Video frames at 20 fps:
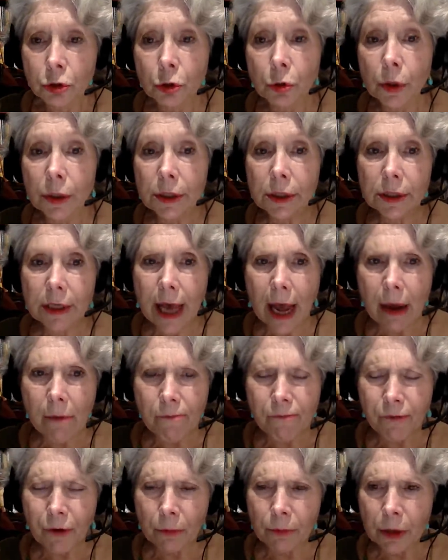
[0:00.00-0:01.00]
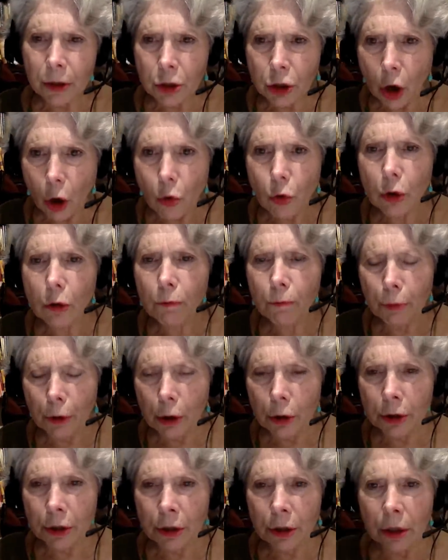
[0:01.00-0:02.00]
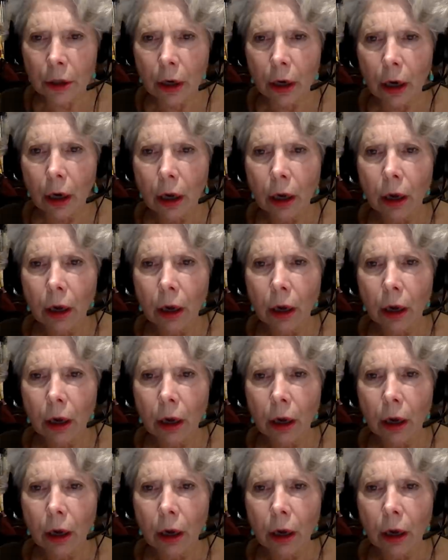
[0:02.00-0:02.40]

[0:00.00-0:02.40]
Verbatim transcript: to escape from the total burden